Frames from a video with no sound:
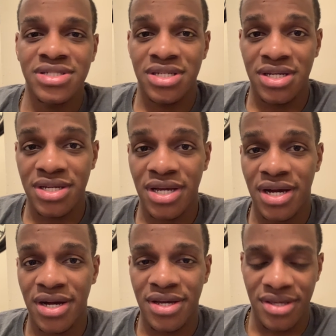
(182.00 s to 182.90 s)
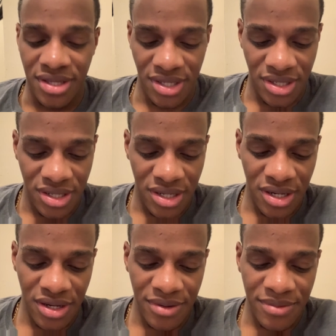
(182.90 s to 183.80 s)
a good guy.
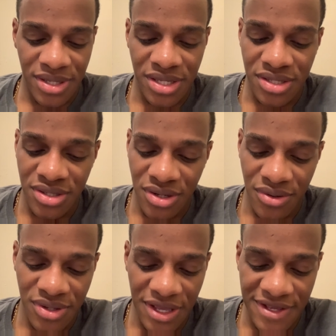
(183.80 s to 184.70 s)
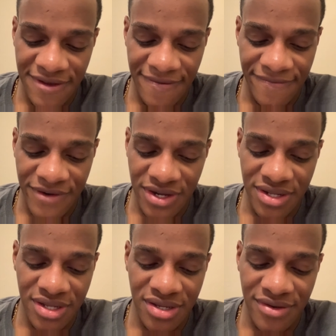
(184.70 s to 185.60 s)
He's
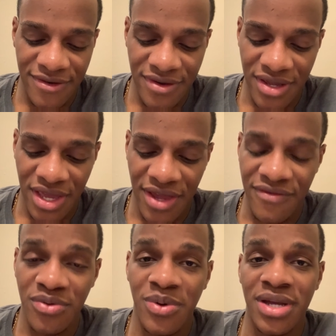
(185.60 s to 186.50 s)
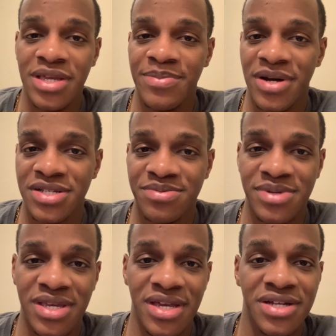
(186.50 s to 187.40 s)
fighting every way he
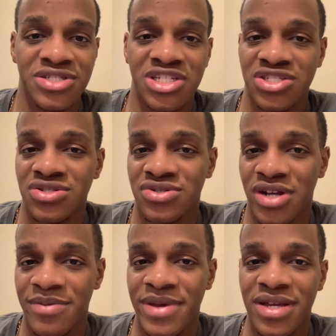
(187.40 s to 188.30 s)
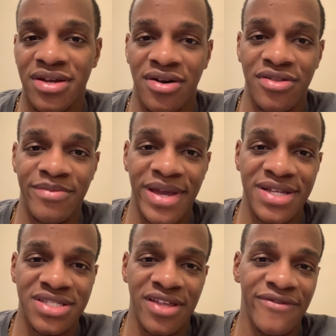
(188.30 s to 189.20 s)
possibly can just to try to make it on the
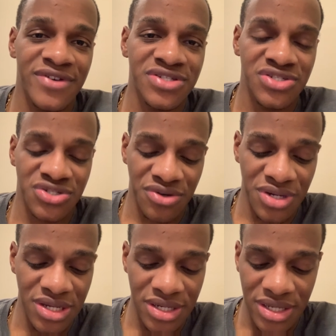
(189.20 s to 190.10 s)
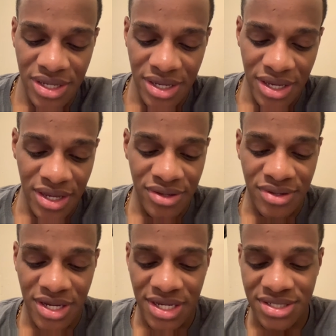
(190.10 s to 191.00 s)
main television screen. And you
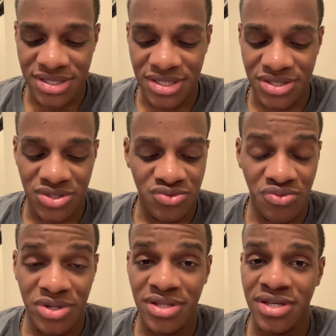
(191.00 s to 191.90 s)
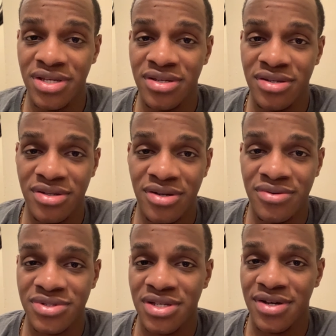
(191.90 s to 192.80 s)
guys, it's really,
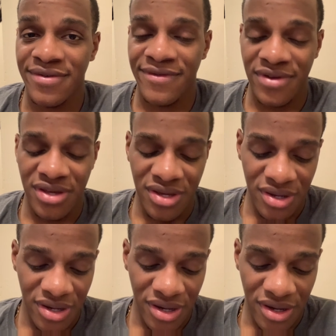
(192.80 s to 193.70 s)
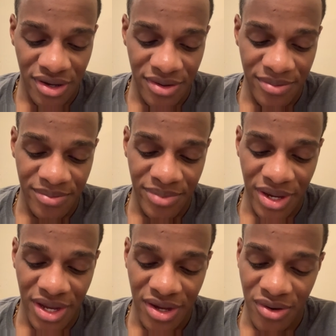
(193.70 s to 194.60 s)
tough by
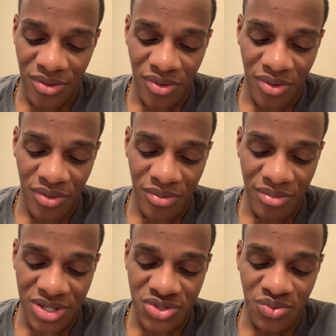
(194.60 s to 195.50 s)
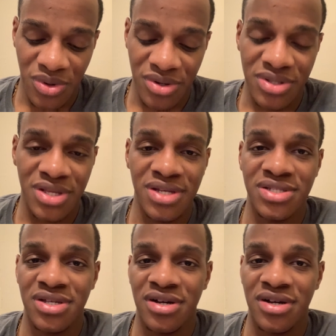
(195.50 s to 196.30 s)
how much work these